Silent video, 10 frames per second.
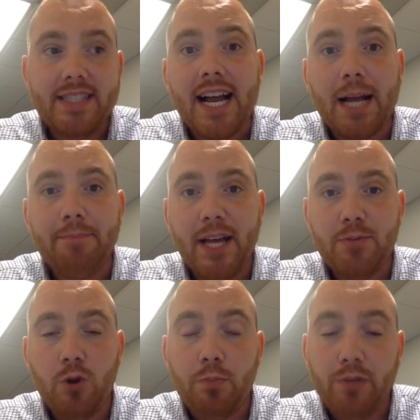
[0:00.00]
second
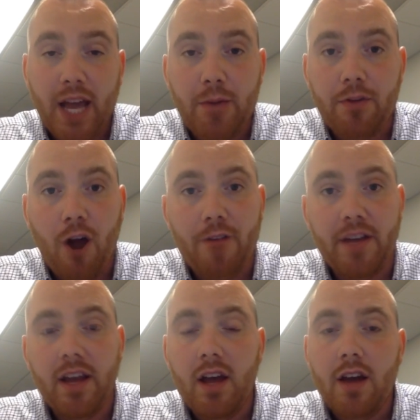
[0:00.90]
baseman, who played with
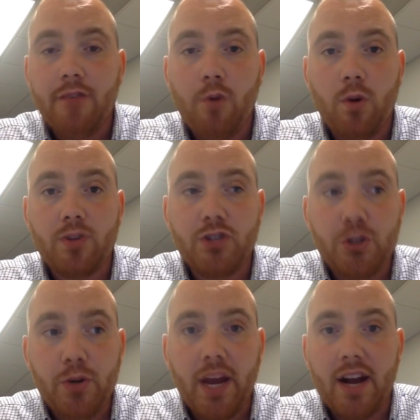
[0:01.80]
Harvey for
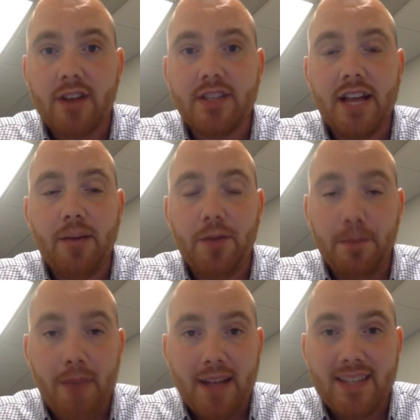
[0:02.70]
two years with
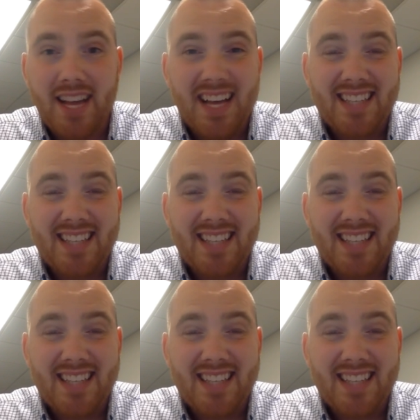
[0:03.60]
the Mets,